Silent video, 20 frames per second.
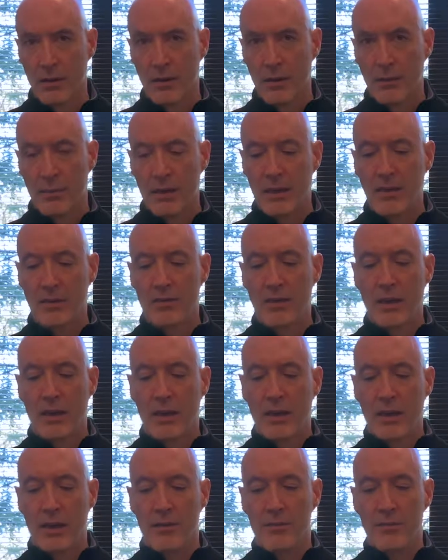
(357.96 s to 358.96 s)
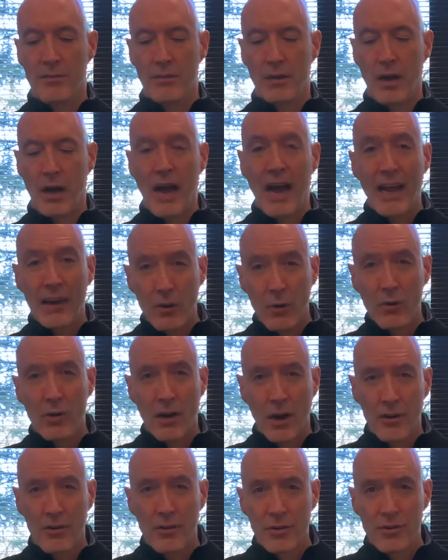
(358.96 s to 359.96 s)
Because if I don't
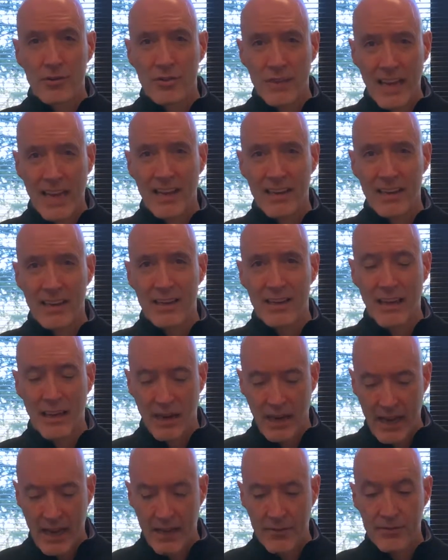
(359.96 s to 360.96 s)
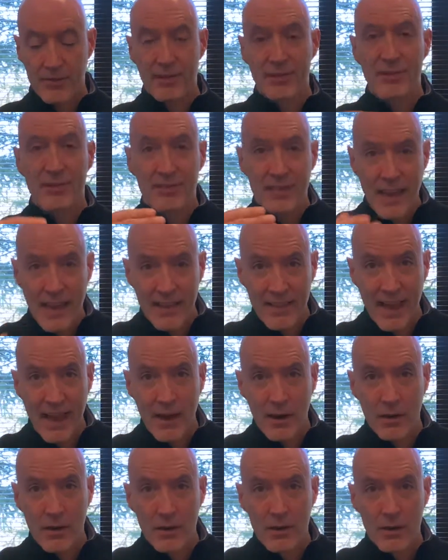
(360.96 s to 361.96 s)
understand it and I have to say
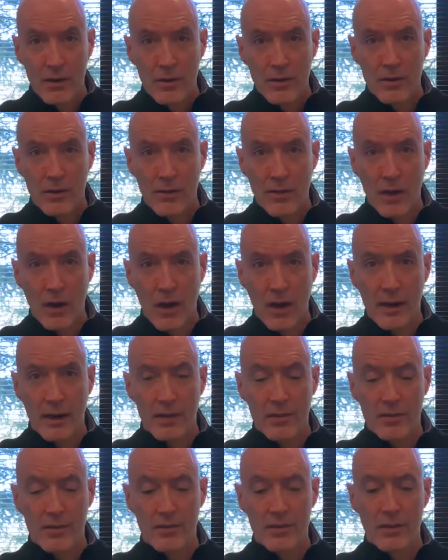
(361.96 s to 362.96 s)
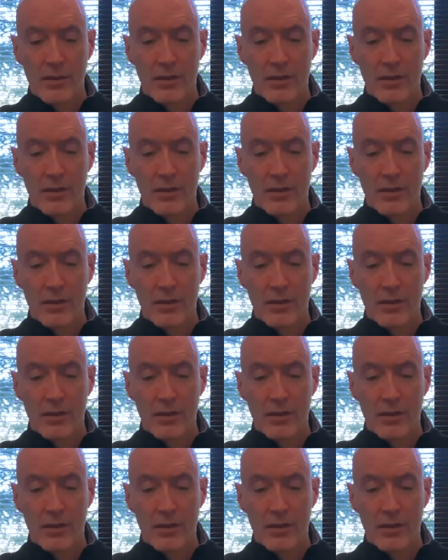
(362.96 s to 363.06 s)
that to the audience,